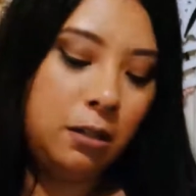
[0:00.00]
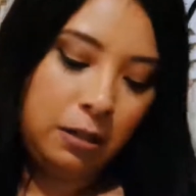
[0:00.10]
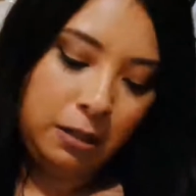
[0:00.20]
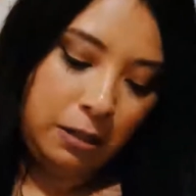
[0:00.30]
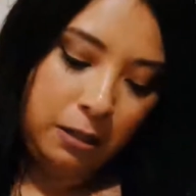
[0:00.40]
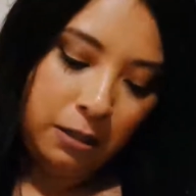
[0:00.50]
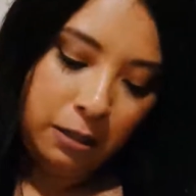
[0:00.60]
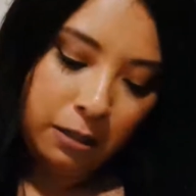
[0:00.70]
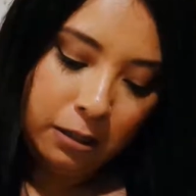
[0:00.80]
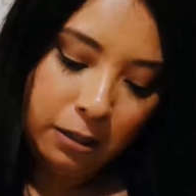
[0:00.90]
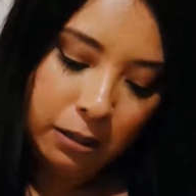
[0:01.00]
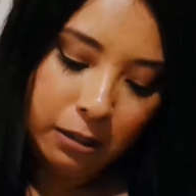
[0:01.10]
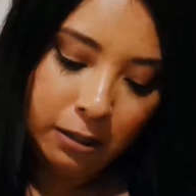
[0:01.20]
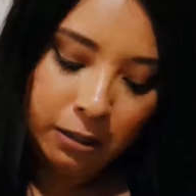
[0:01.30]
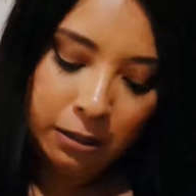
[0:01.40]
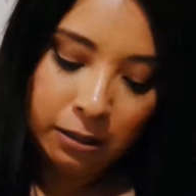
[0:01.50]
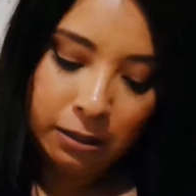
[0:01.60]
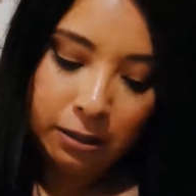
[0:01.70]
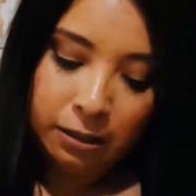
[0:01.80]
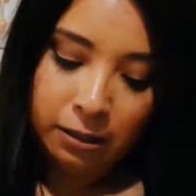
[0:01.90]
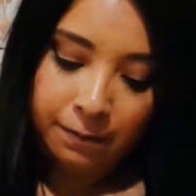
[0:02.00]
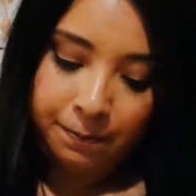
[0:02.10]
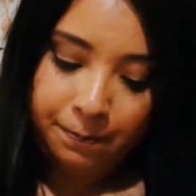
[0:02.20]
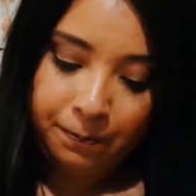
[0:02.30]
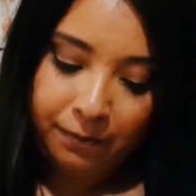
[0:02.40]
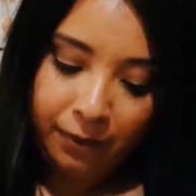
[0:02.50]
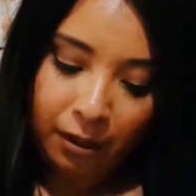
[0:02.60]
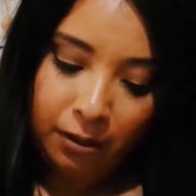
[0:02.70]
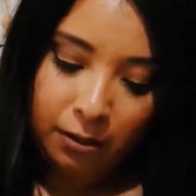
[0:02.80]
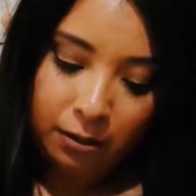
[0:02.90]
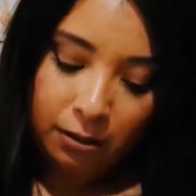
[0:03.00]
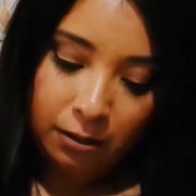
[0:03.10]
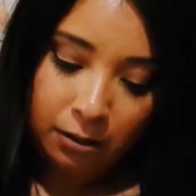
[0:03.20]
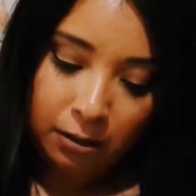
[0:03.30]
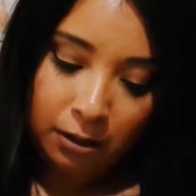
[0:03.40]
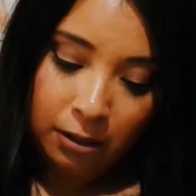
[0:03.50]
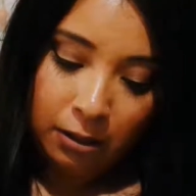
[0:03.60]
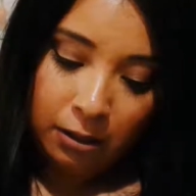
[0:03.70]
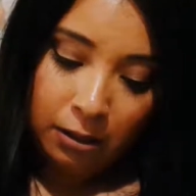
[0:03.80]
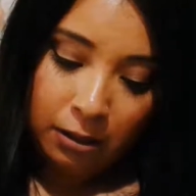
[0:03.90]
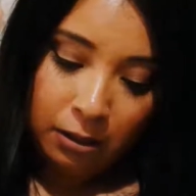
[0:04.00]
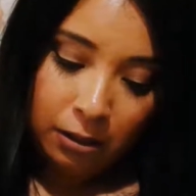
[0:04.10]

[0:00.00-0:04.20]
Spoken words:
No one is speaking in this clip.